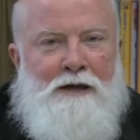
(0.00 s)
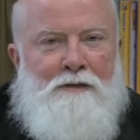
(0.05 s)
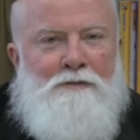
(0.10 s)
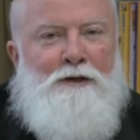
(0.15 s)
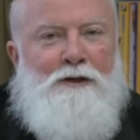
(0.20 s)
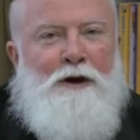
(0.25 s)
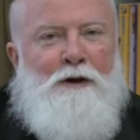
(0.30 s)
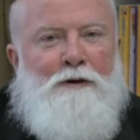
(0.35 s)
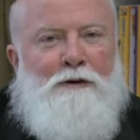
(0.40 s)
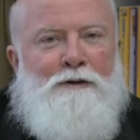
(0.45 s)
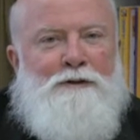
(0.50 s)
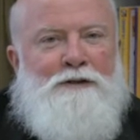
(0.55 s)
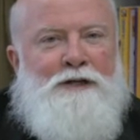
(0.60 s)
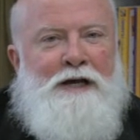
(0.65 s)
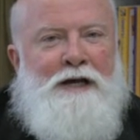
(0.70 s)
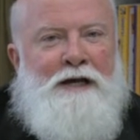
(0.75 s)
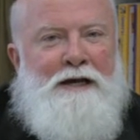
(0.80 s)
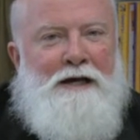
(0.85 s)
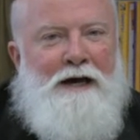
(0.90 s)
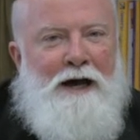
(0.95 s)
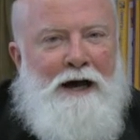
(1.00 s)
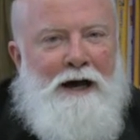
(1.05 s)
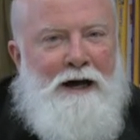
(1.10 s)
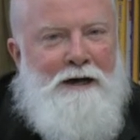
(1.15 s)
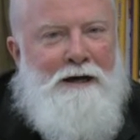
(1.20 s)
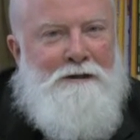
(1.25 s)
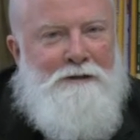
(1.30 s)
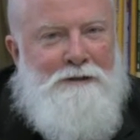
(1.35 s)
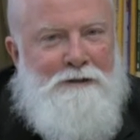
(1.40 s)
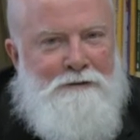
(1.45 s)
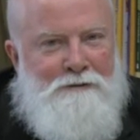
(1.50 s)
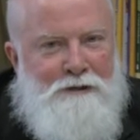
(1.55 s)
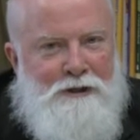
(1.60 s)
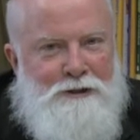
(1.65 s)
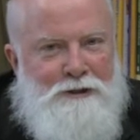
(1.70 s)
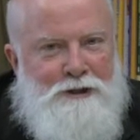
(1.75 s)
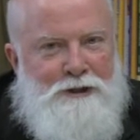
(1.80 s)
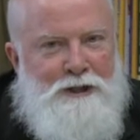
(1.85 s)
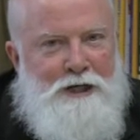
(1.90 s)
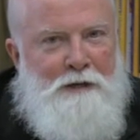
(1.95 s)
those the
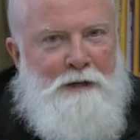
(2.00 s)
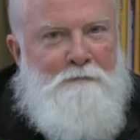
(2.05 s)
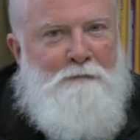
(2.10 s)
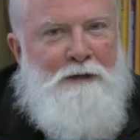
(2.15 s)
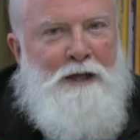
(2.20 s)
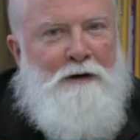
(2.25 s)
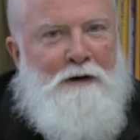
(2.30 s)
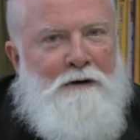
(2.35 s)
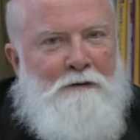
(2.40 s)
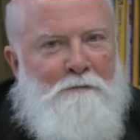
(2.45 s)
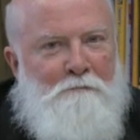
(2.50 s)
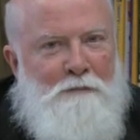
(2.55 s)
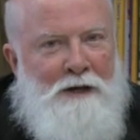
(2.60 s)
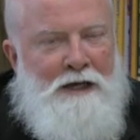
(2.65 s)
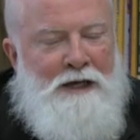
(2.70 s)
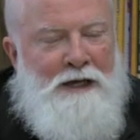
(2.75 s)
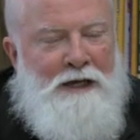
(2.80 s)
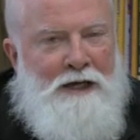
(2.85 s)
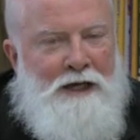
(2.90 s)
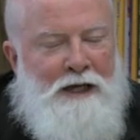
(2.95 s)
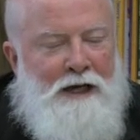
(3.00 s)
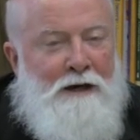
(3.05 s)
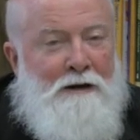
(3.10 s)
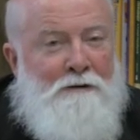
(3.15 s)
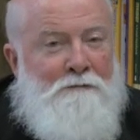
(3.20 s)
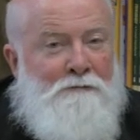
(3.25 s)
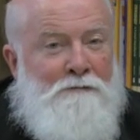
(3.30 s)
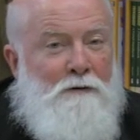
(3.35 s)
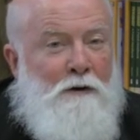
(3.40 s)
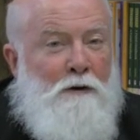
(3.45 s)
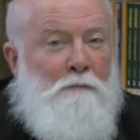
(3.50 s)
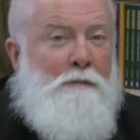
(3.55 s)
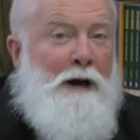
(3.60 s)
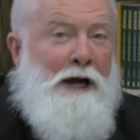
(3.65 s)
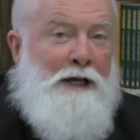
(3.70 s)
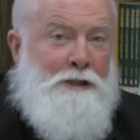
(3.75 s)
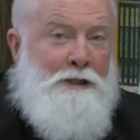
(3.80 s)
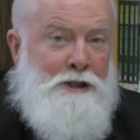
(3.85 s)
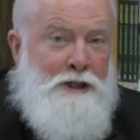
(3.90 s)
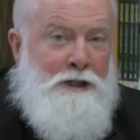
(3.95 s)
sheep that are being cared for
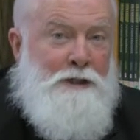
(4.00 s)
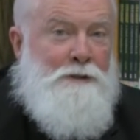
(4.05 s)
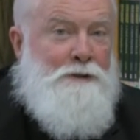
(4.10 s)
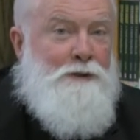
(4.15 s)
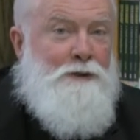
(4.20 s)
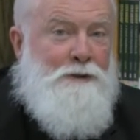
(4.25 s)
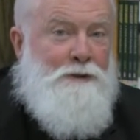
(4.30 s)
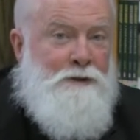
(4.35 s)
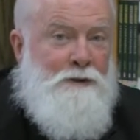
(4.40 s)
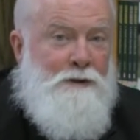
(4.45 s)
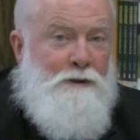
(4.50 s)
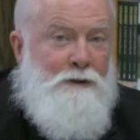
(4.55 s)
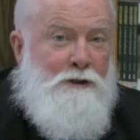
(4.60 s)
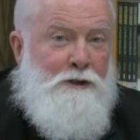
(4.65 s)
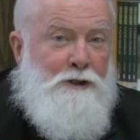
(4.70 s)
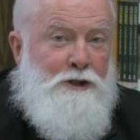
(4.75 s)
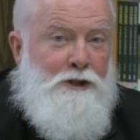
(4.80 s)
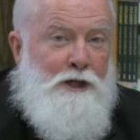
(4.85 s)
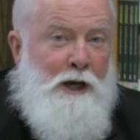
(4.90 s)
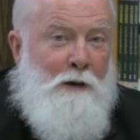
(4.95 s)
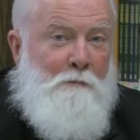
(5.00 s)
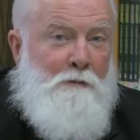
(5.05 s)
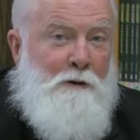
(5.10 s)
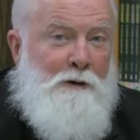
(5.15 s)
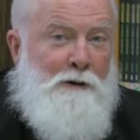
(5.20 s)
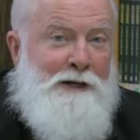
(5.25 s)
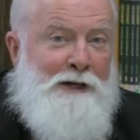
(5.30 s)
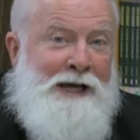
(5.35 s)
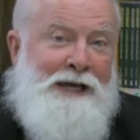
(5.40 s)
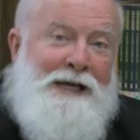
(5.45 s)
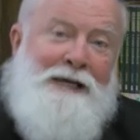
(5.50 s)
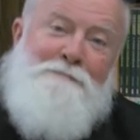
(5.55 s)
by Jesus, the Good Shepherd,